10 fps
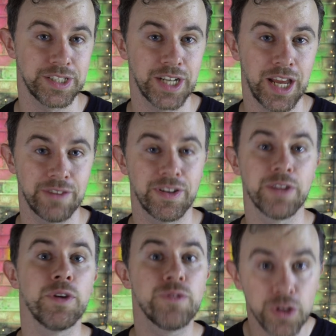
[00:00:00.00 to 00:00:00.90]
to life. And
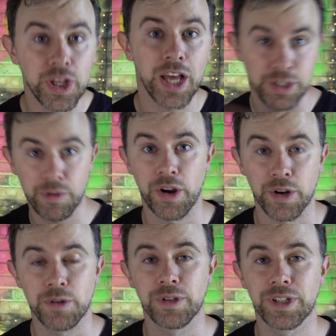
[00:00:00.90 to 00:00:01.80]
if you've done the El
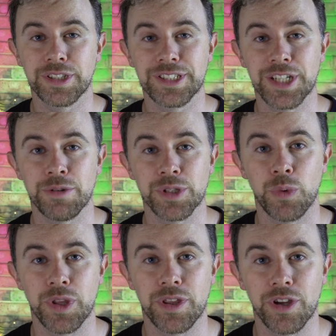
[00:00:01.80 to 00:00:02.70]
Dorado series
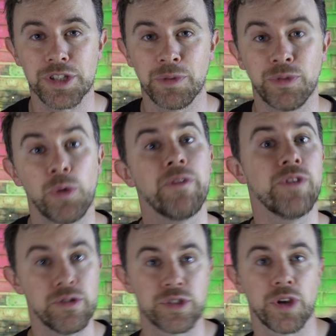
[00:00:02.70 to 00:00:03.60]
with us before, we've
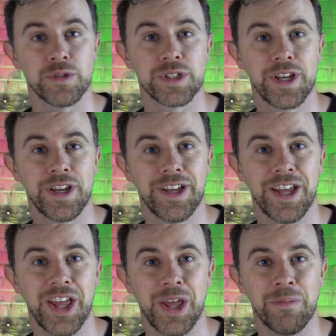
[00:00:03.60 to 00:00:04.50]
used those
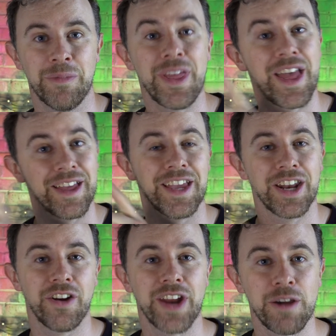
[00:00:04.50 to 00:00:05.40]
there
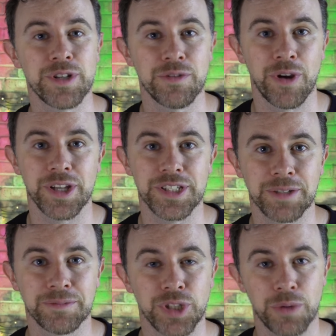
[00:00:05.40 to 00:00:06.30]
in our narrative
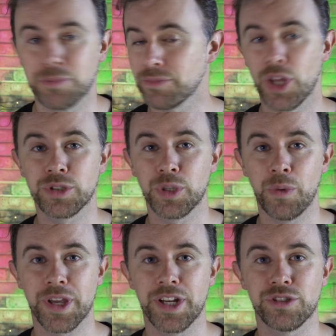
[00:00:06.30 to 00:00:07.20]
writing. So they also
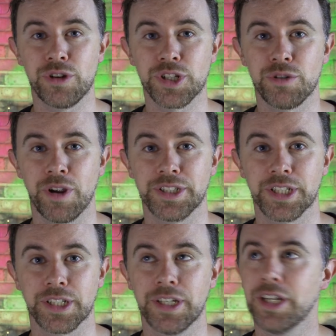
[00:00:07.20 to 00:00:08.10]
work in instruction writing.